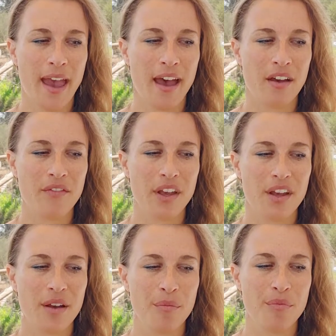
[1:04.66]
have
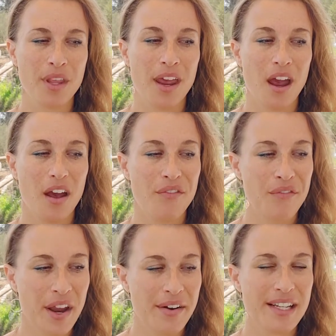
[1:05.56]
a
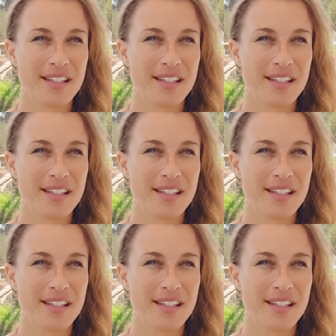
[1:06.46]
very